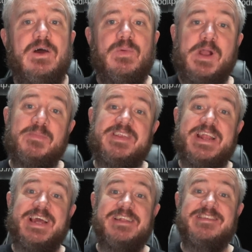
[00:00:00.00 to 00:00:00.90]
Welcome to day
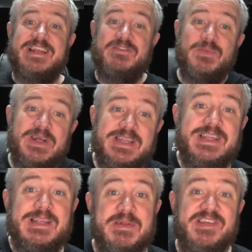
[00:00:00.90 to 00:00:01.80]
19, everyone.
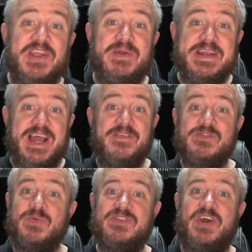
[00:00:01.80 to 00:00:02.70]
Let me tell you right now,
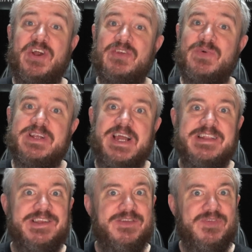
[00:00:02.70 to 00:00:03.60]
this one's a hard one. I
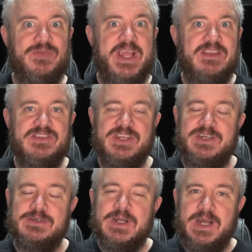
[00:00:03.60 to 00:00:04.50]
did it a few days
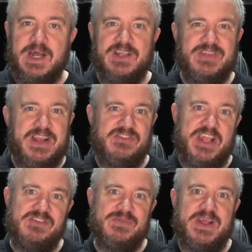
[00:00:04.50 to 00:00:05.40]
ago, so I had to
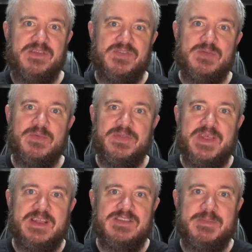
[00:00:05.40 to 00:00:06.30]
change around a few more
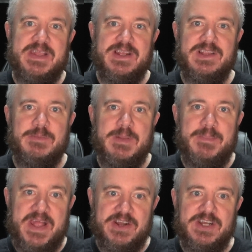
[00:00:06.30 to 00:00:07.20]
things to make it a little bit
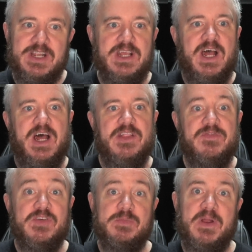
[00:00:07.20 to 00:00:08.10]
better. The
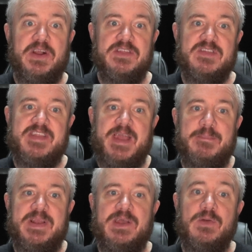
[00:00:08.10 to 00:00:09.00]
first part is a
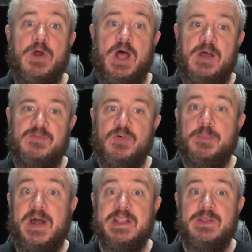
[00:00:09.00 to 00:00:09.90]
10-minute full
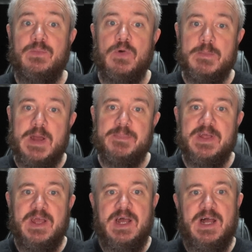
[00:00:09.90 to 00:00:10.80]
body warm-up.
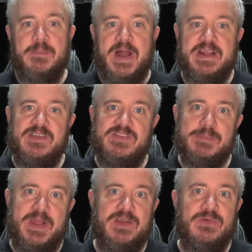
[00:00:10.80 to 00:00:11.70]
I just did
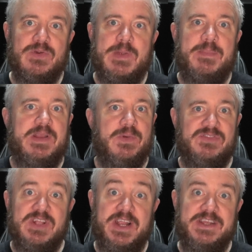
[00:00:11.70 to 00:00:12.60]
my own warm-up and it
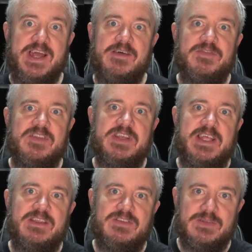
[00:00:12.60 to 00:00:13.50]
was not enough for
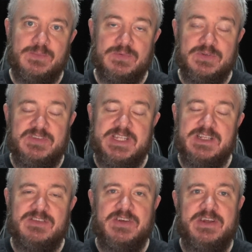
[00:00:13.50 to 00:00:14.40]
today's
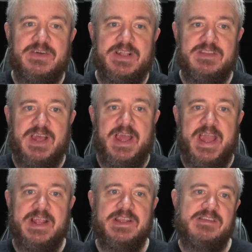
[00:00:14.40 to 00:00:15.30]
routine, so I
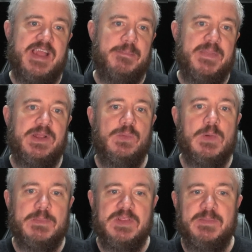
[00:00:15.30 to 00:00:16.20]
added a 10-minute
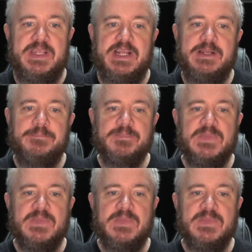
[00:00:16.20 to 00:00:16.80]
warm-up to the beginning.